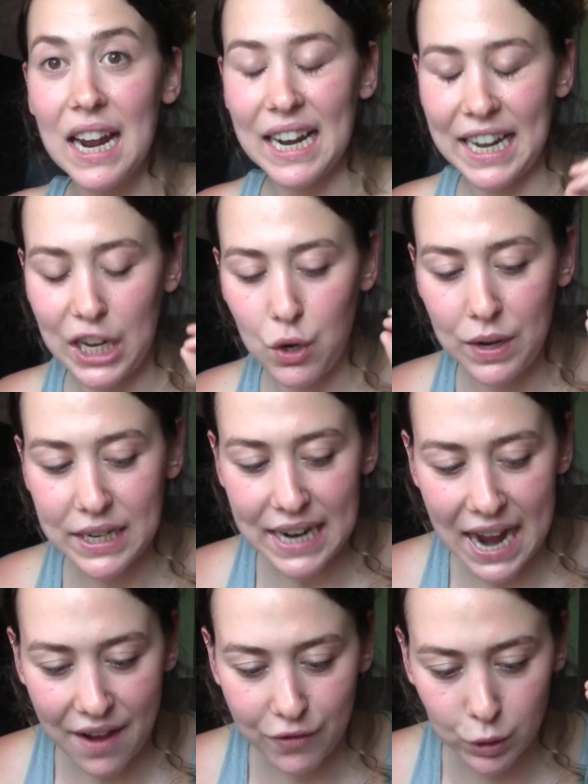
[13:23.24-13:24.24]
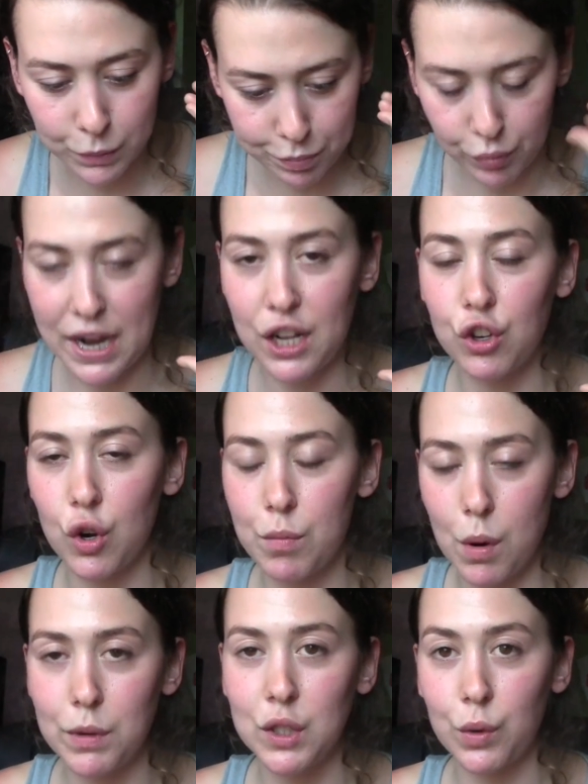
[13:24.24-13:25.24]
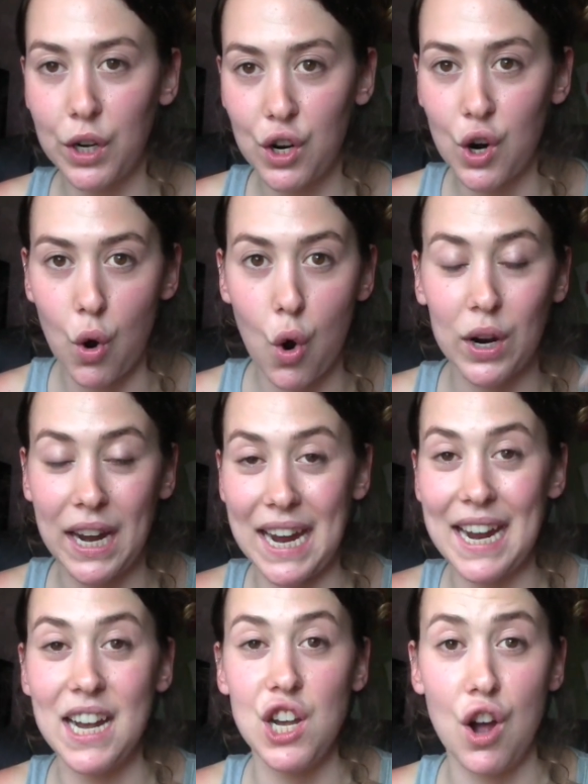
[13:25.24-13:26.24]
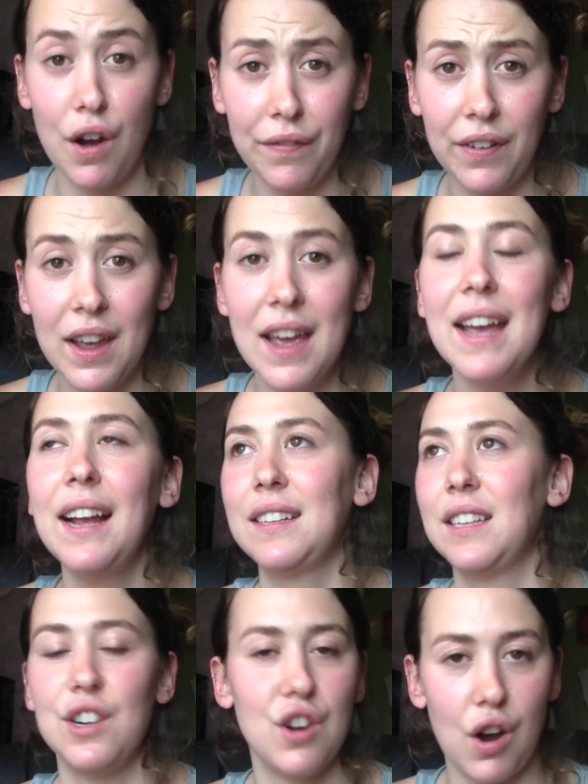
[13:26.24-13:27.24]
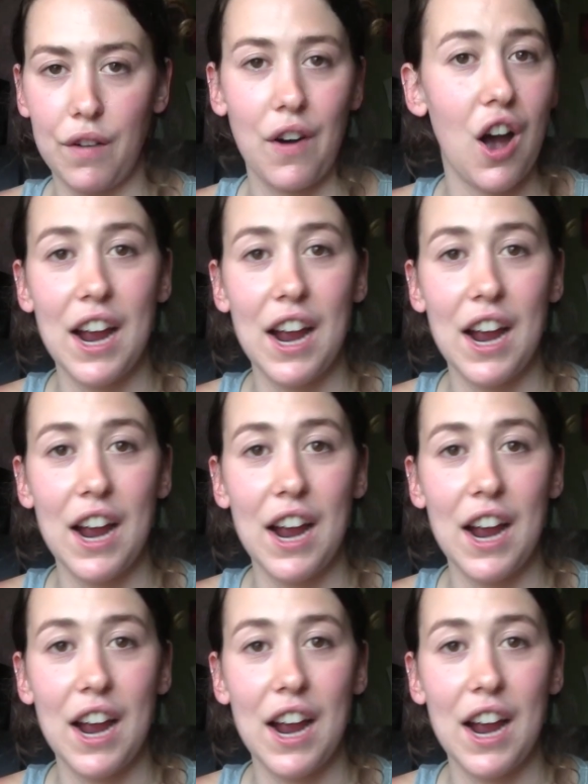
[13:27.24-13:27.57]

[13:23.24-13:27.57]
Like you need to have those breakthrough moments where you go, okay, enough is enough.